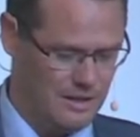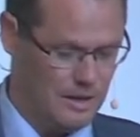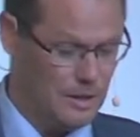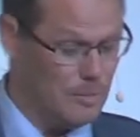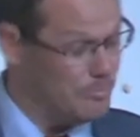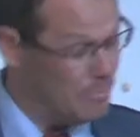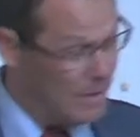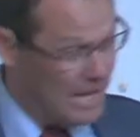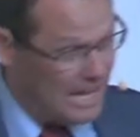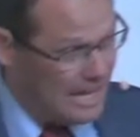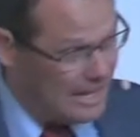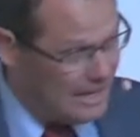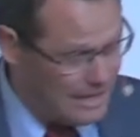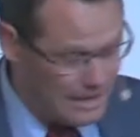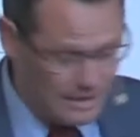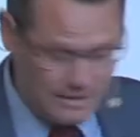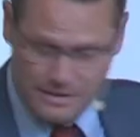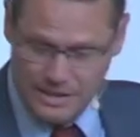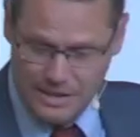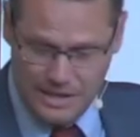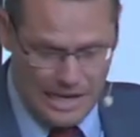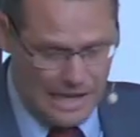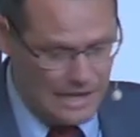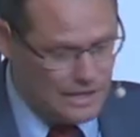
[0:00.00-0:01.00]
and
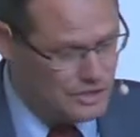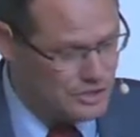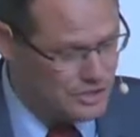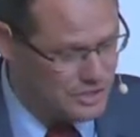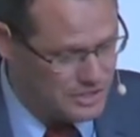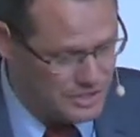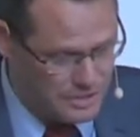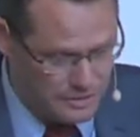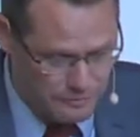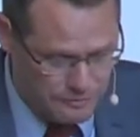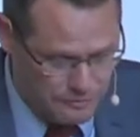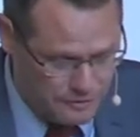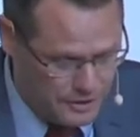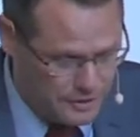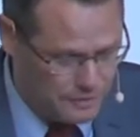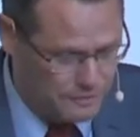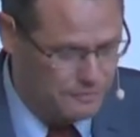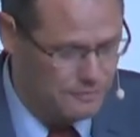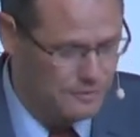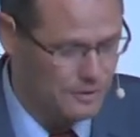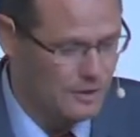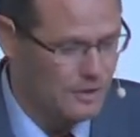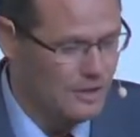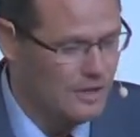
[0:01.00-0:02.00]
panicked and anxious and
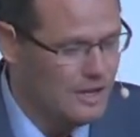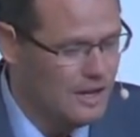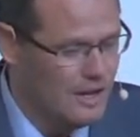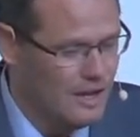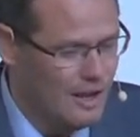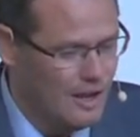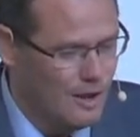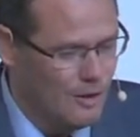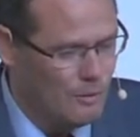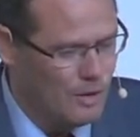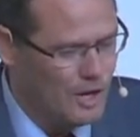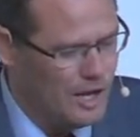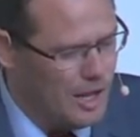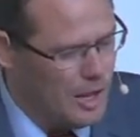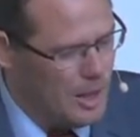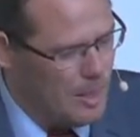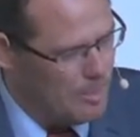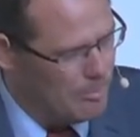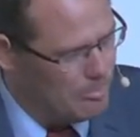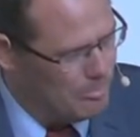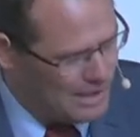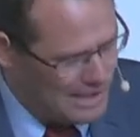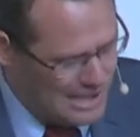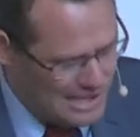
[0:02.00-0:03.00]
fearful. What a
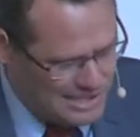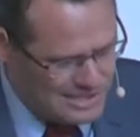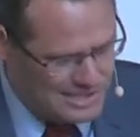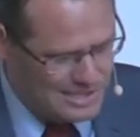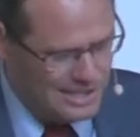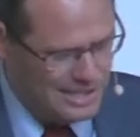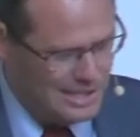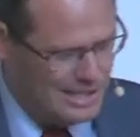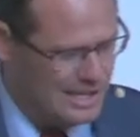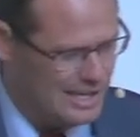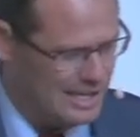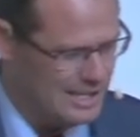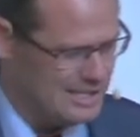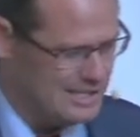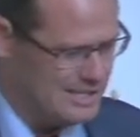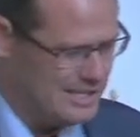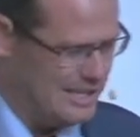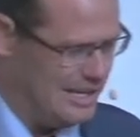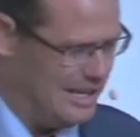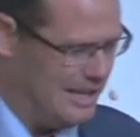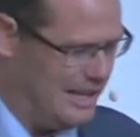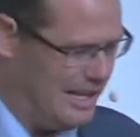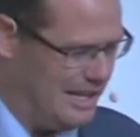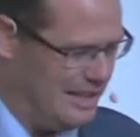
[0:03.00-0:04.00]
blessing it is
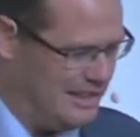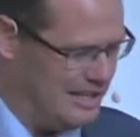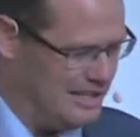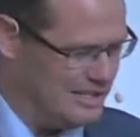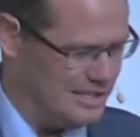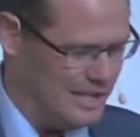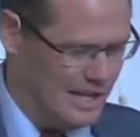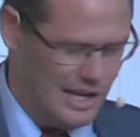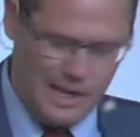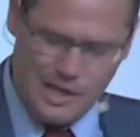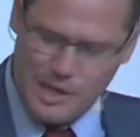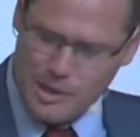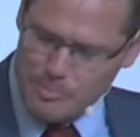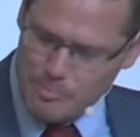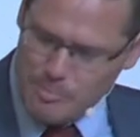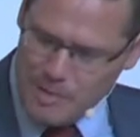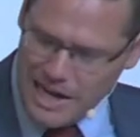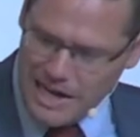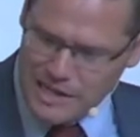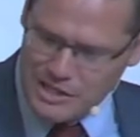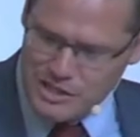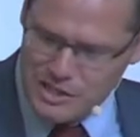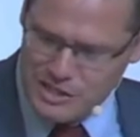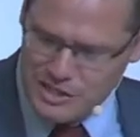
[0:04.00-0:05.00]
that this
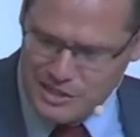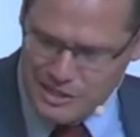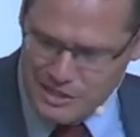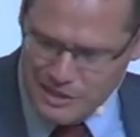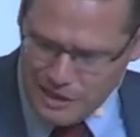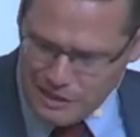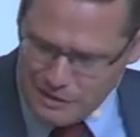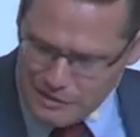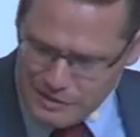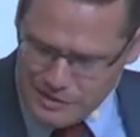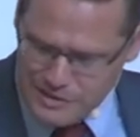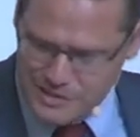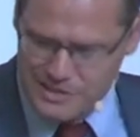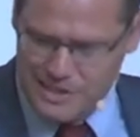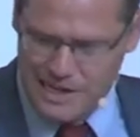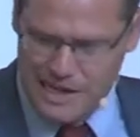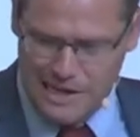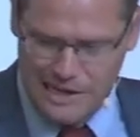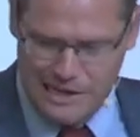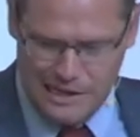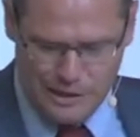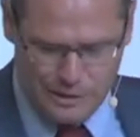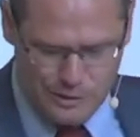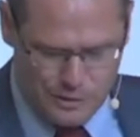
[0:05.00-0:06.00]
compassionate,
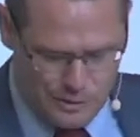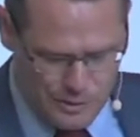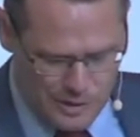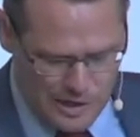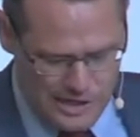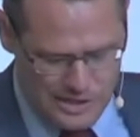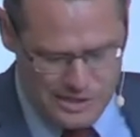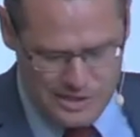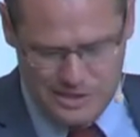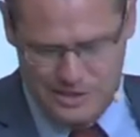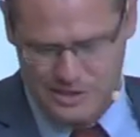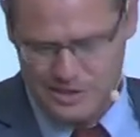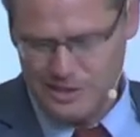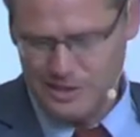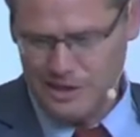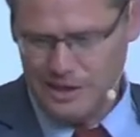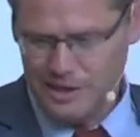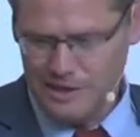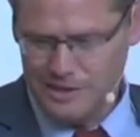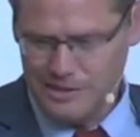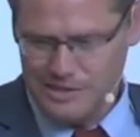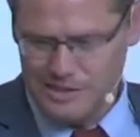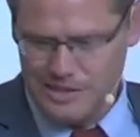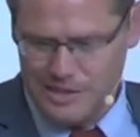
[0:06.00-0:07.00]
understanding, and gracious
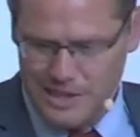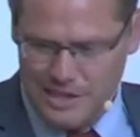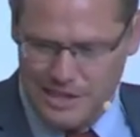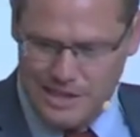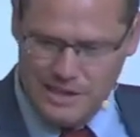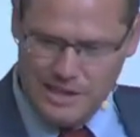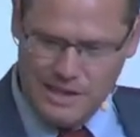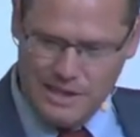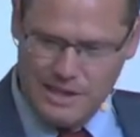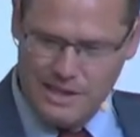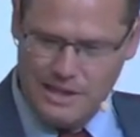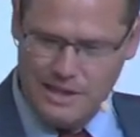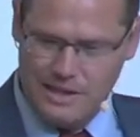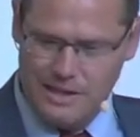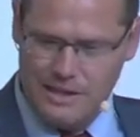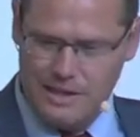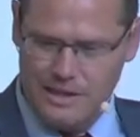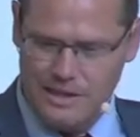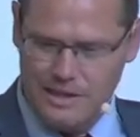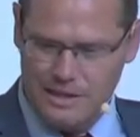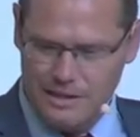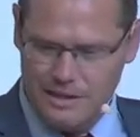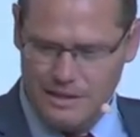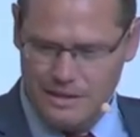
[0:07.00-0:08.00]
God said,
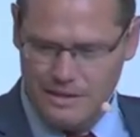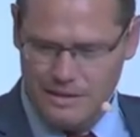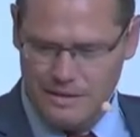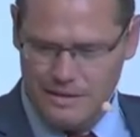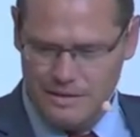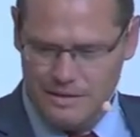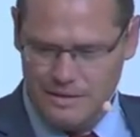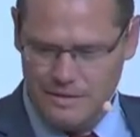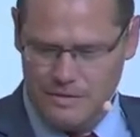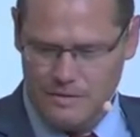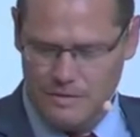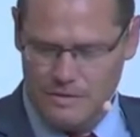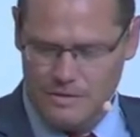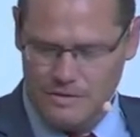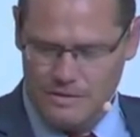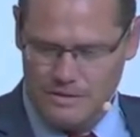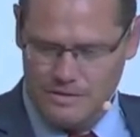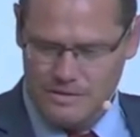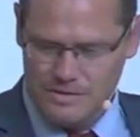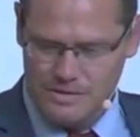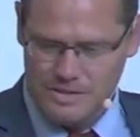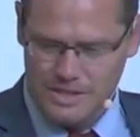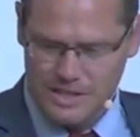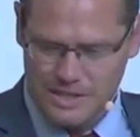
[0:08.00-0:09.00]

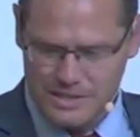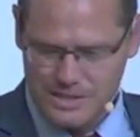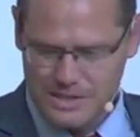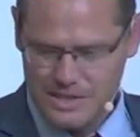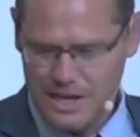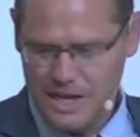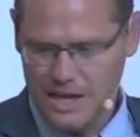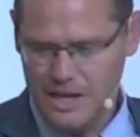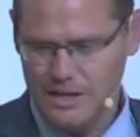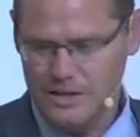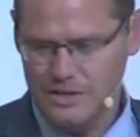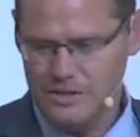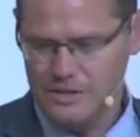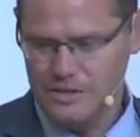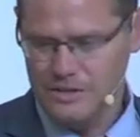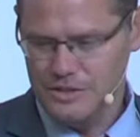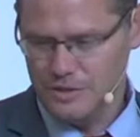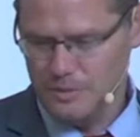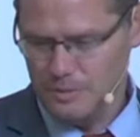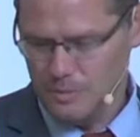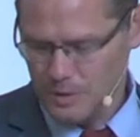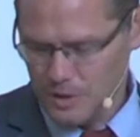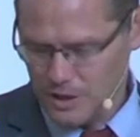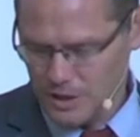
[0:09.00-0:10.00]
Six days you
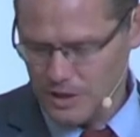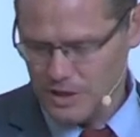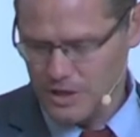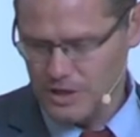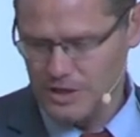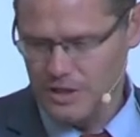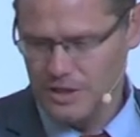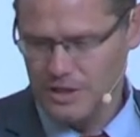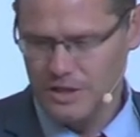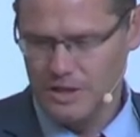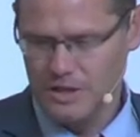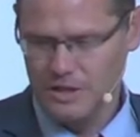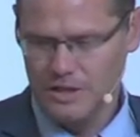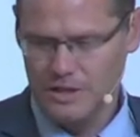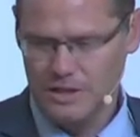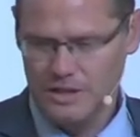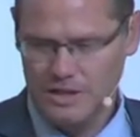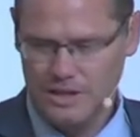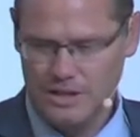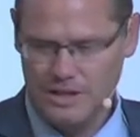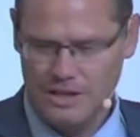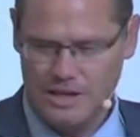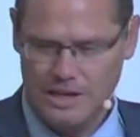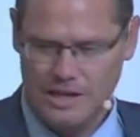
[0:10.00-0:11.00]
shall work,
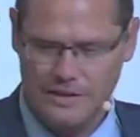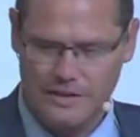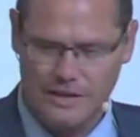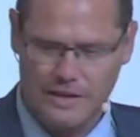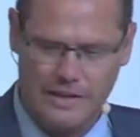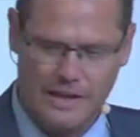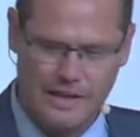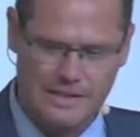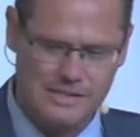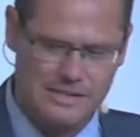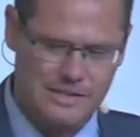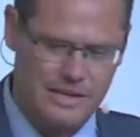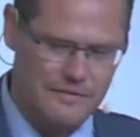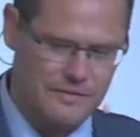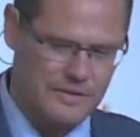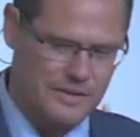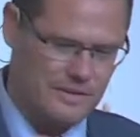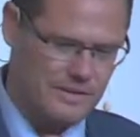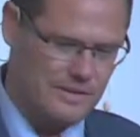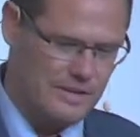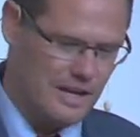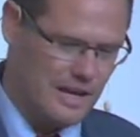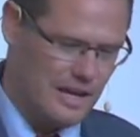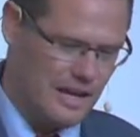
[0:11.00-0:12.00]
and then that
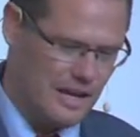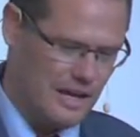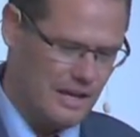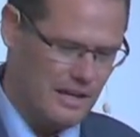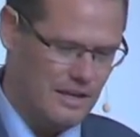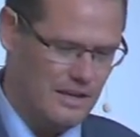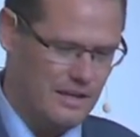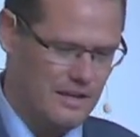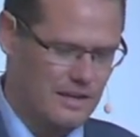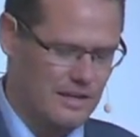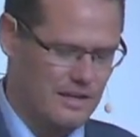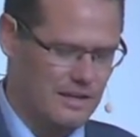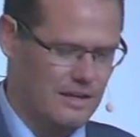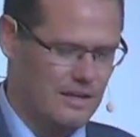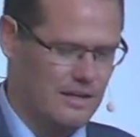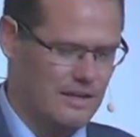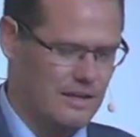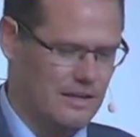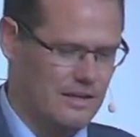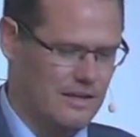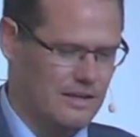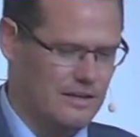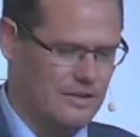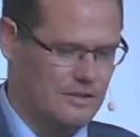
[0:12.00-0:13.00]
seventh day
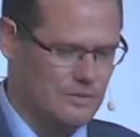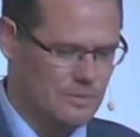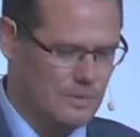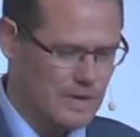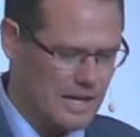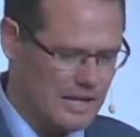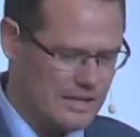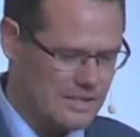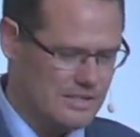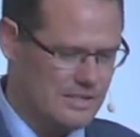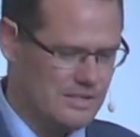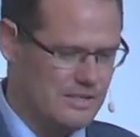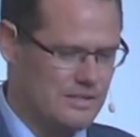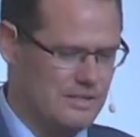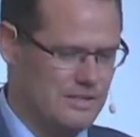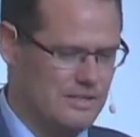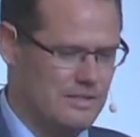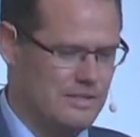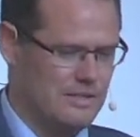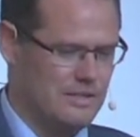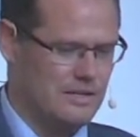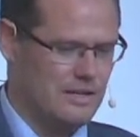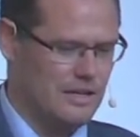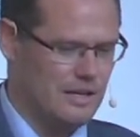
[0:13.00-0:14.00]
Let's
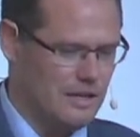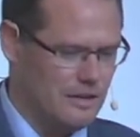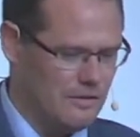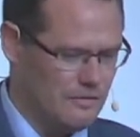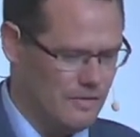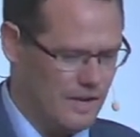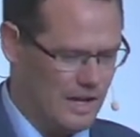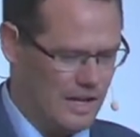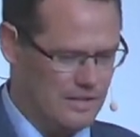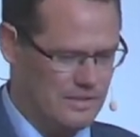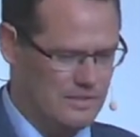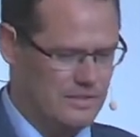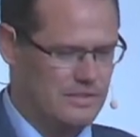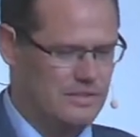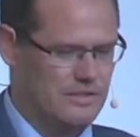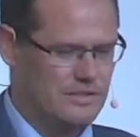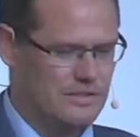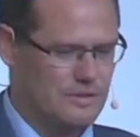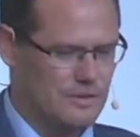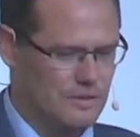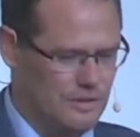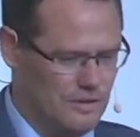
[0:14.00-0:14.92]
rest and invest